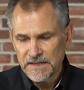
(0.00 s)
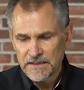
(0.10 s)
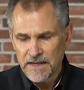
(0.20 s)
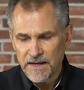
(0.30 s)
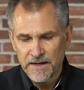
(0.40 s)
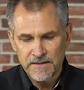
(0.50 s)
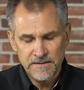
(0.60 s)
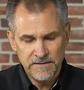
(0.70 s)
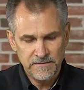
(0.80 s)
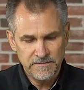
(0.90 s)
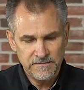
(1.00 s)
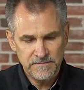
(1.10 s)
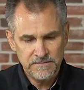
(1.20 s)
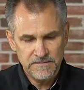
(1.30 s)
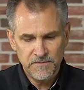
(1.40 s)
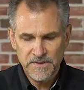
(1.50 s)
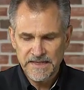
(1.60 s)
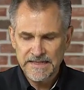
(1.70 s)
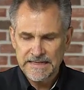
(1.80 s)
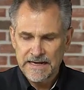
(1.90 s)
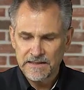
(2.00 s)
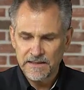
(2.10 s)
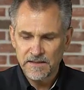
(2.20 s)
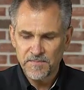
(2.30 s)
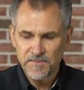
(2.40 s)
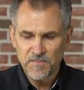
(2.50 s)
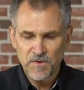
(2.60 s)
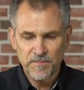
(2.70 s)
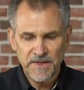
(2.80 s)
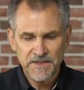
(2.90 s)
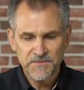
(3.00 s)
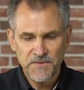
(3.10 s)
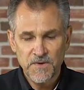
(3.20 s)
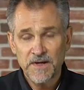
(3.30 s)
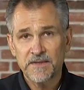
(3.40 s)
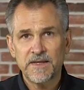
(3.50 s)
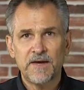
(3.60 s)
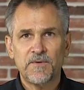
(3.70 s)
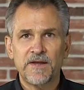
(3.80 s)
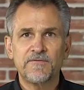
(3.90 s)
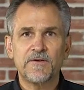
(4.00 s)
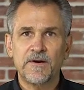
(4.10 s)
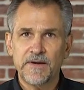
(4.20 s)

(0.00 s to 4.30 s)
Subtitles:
aligned. We'll kick it out a little bit more because we want it that way for our